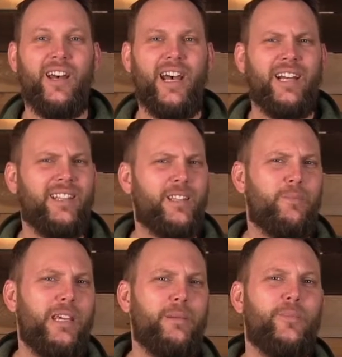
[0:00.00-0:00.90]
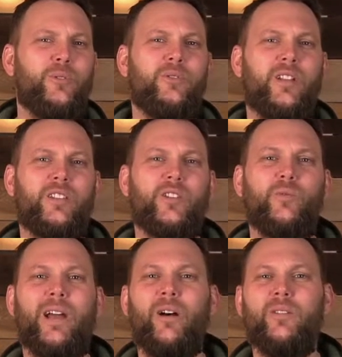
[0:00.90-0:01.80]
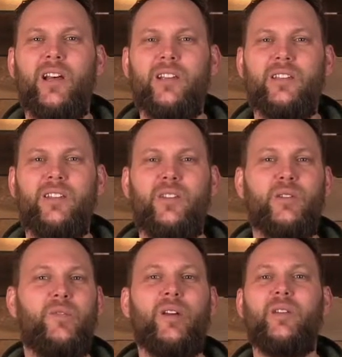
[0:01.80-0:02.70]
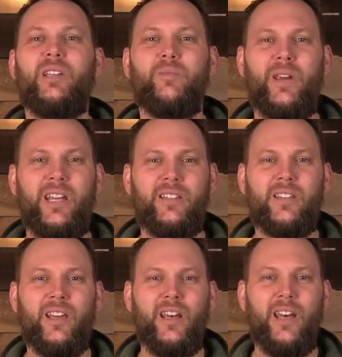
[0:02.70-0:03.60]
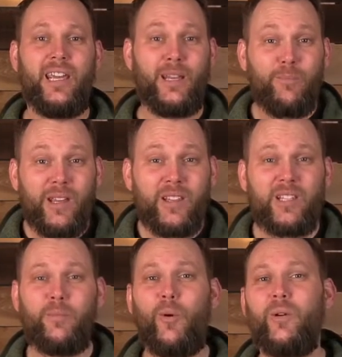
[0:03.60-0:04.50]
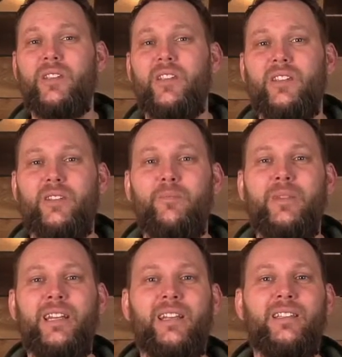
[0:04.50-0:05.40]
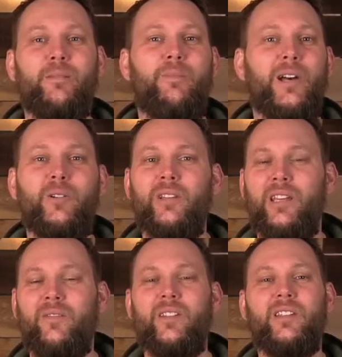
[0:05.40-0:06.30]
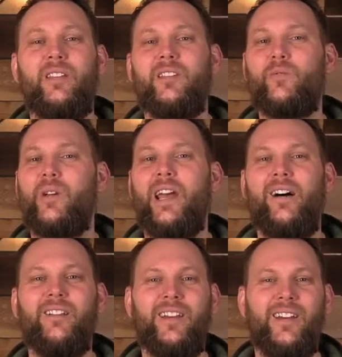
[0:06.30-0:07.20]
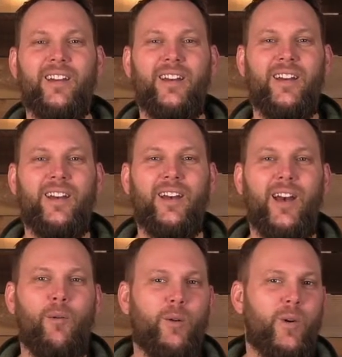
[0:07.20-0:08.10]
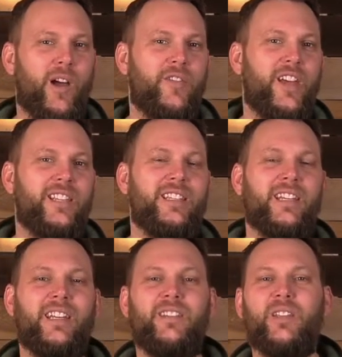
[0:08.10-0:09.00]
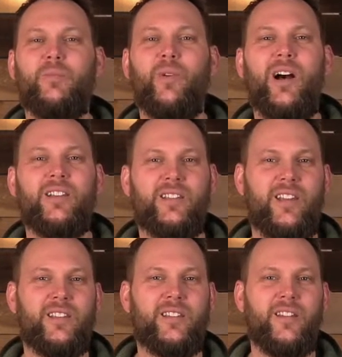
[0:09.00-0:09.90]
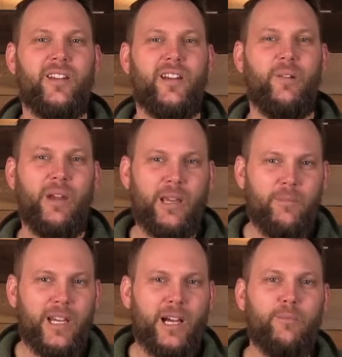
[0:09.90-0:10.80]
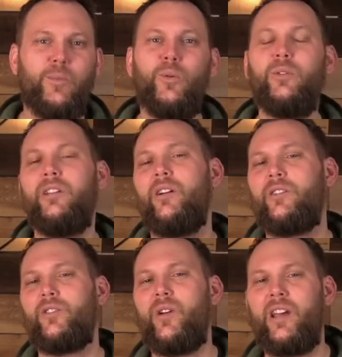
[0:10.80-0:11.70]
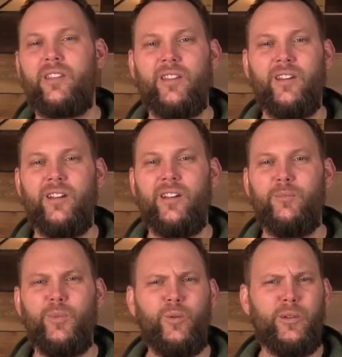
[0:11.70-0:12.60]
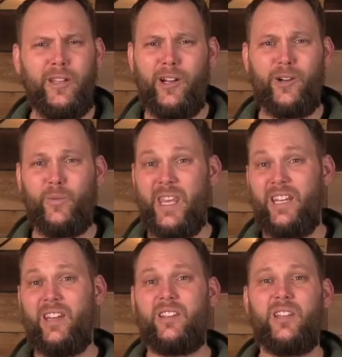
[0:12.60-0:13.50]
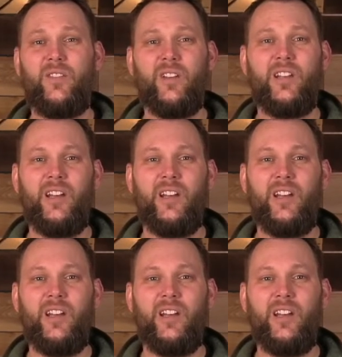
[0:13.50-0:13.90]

and that the people that surround us in this very space can be the support system needed to better live into this reality. When we're authentic in this process, we can become bold in our strength, bold in our weakness even,